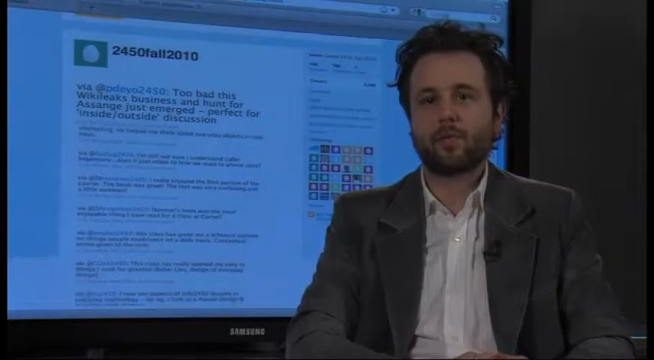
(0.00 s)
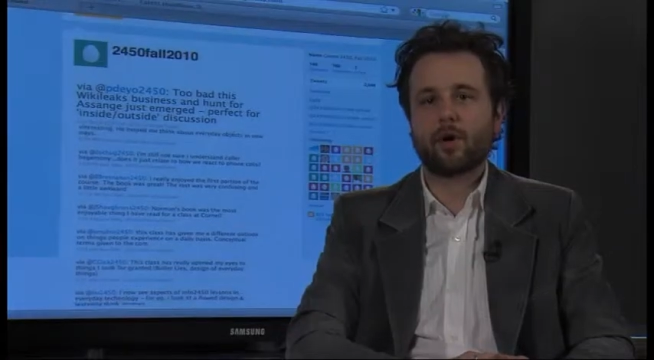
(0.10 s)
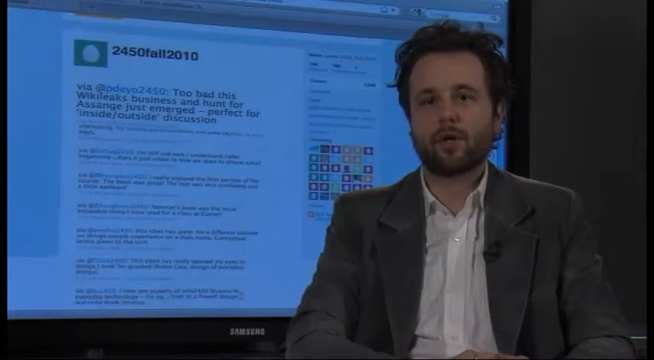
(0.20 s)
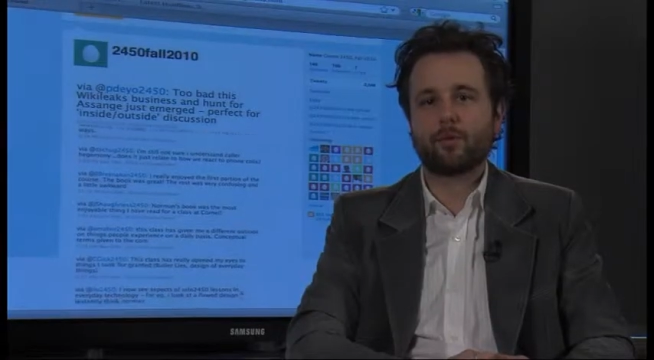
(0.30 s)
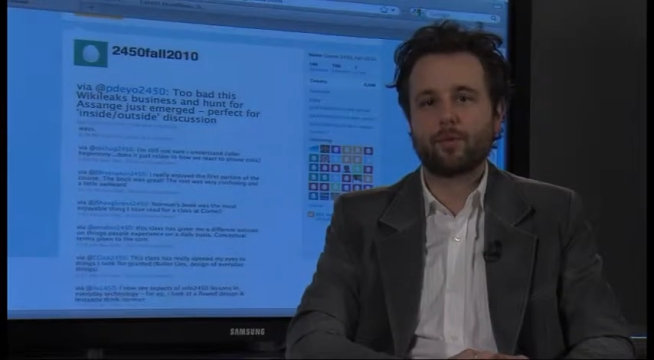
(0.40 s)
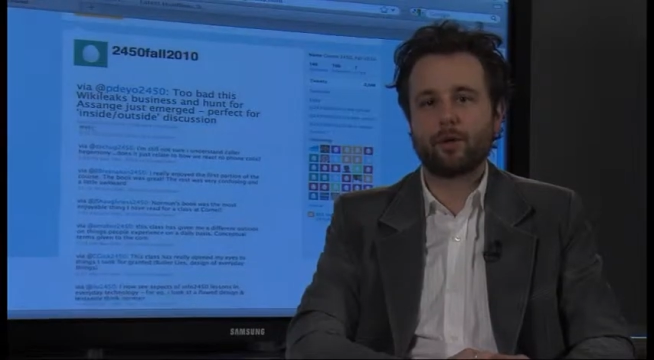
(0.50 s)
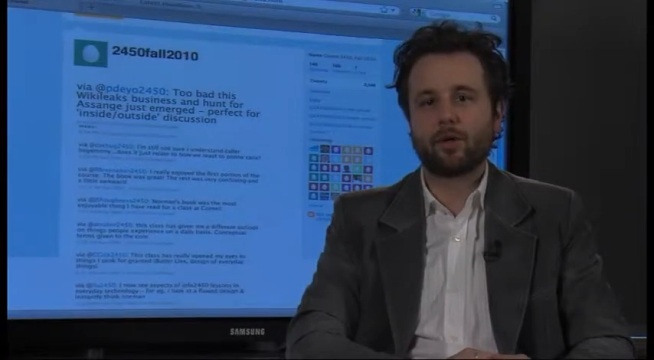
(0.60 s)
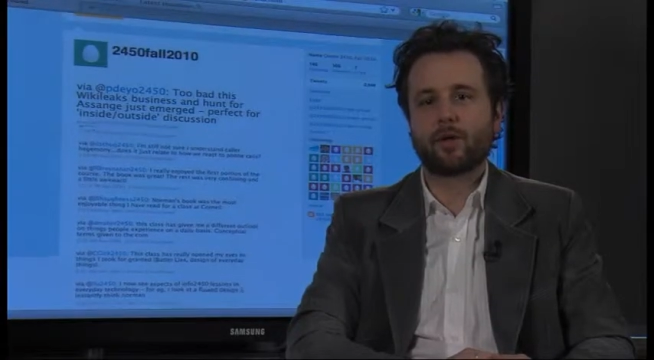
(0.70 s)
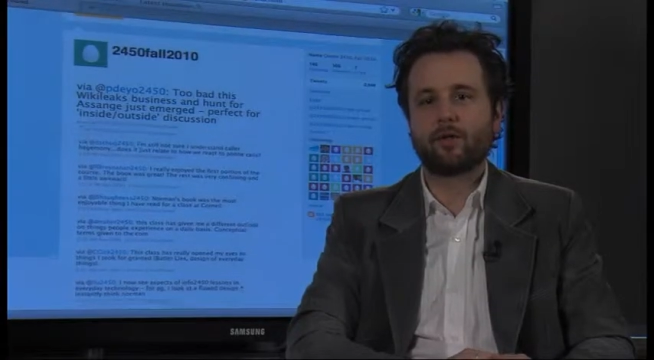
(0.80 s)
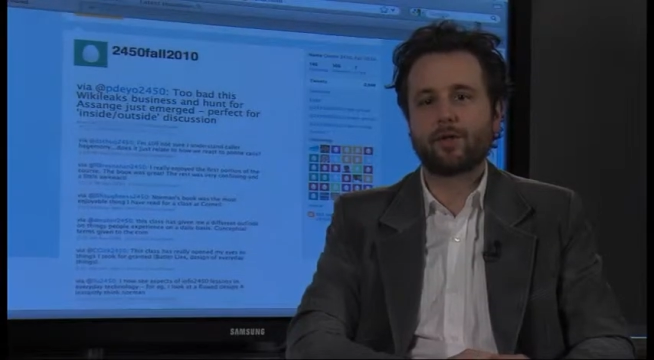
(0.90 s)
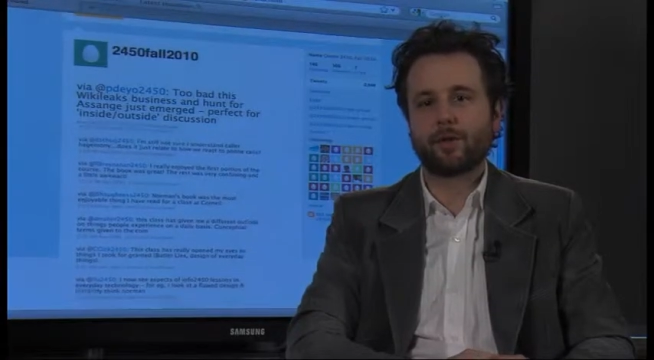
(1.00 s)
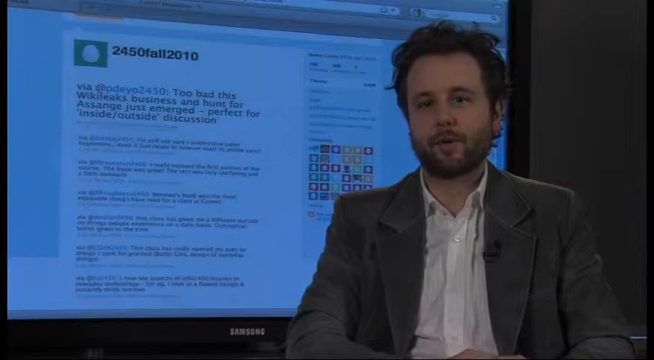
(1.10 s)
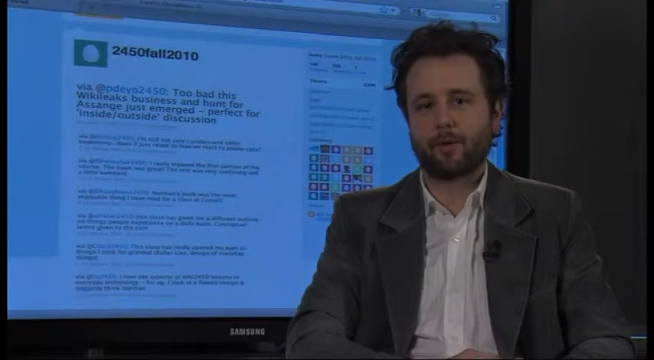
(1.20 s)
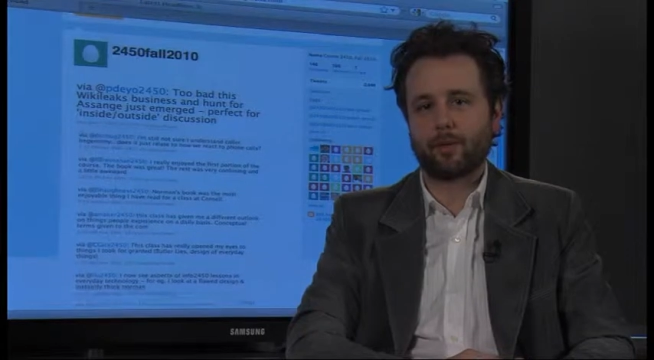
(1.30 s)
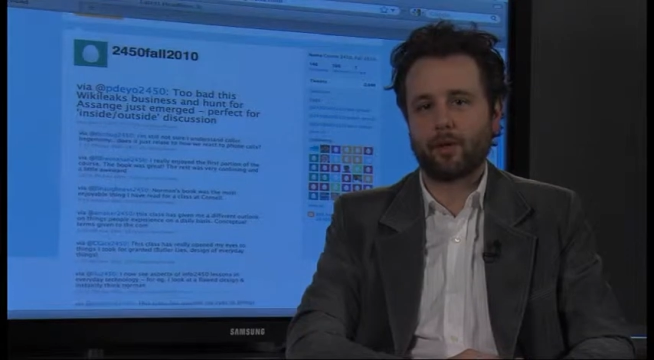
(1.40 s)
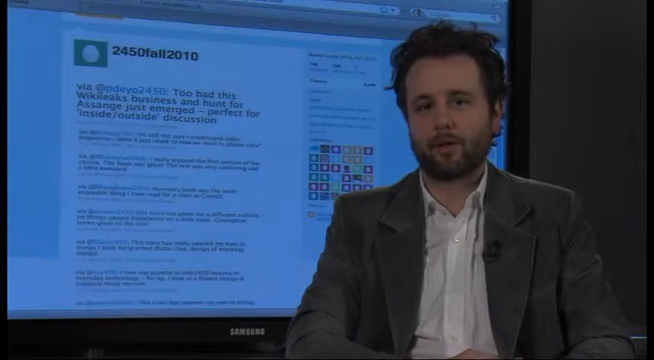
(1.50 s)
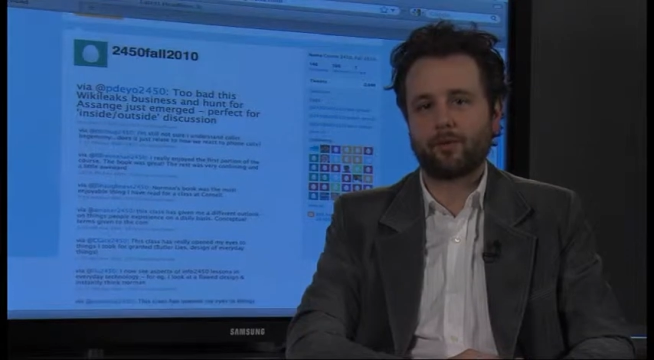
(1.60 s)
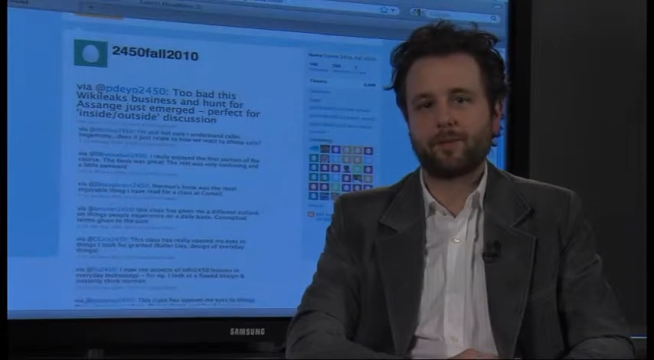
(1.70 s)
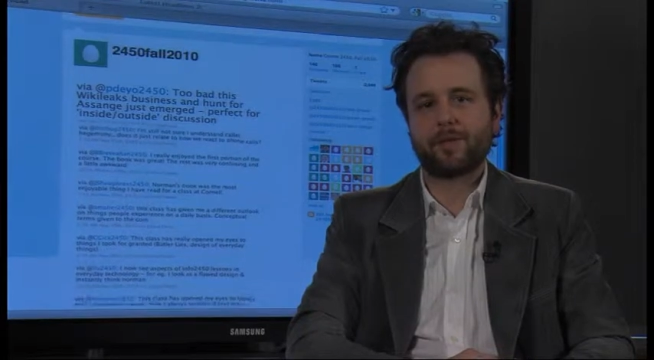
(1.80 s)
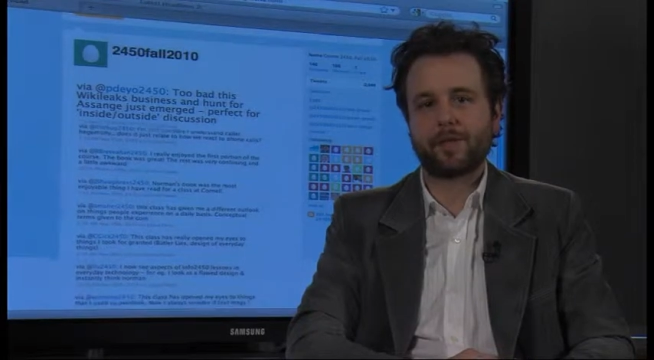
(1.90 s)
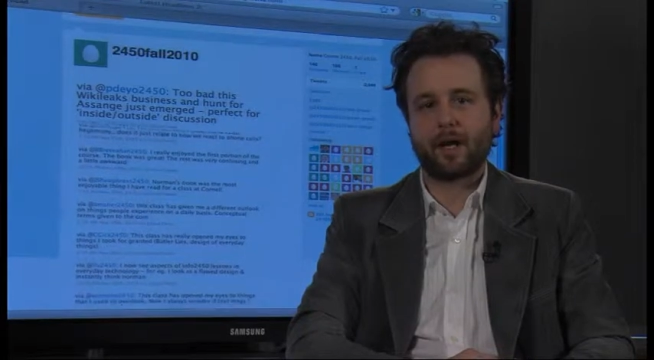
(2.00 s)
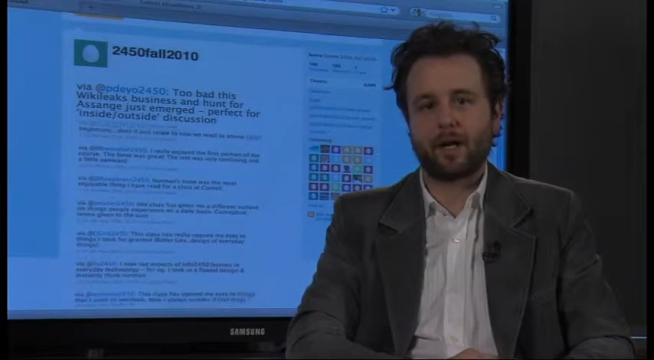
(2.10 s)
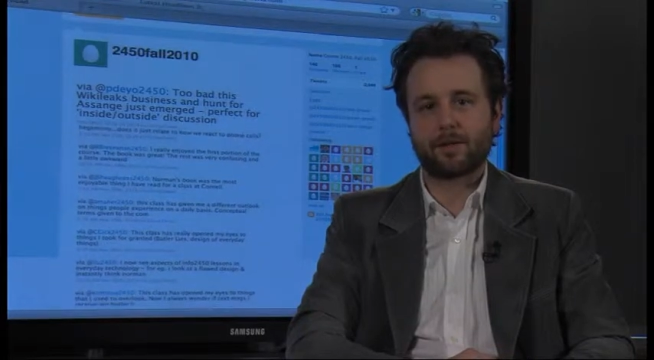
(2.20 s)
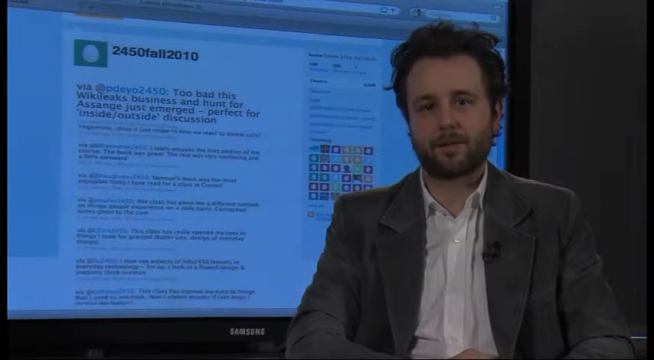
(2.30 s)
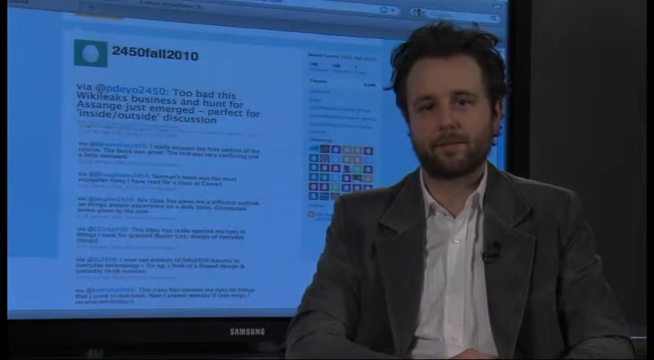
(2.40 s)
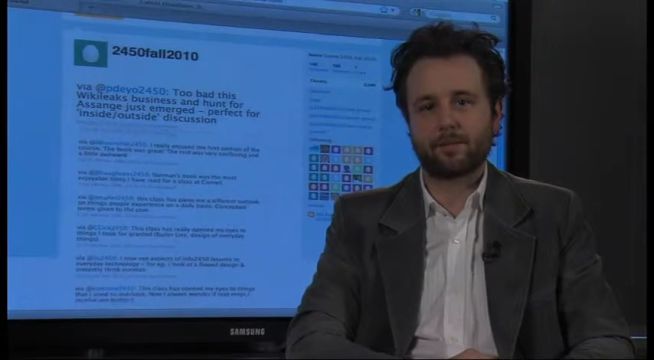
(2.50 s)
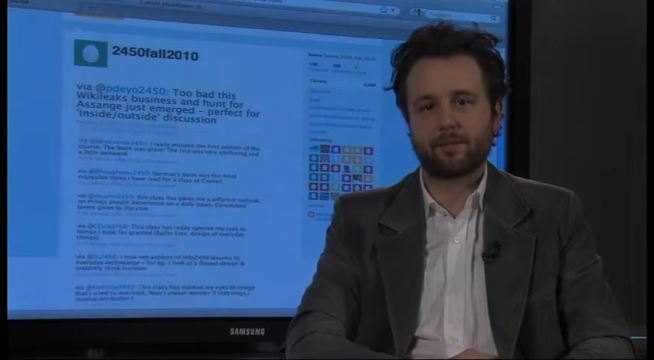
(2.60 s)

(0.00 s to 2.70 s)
morning, we would look over the tweet report from the TAs